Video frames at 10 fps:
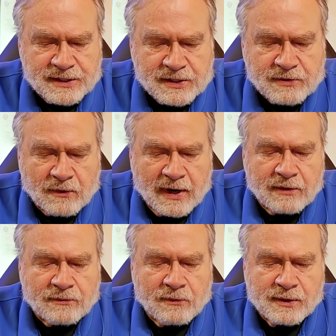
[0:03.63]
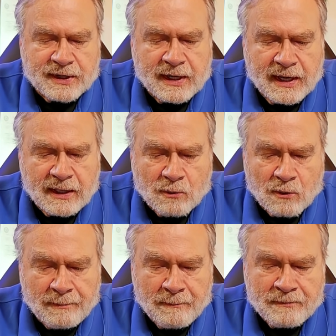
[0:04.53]
This is Frank
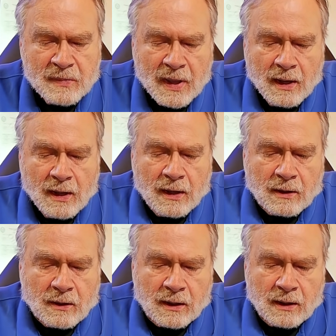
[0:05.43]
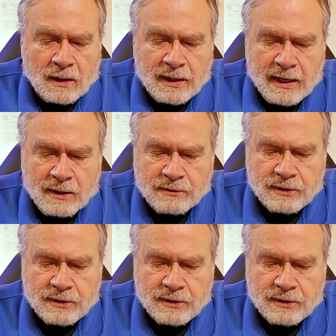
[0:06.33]
1481 on how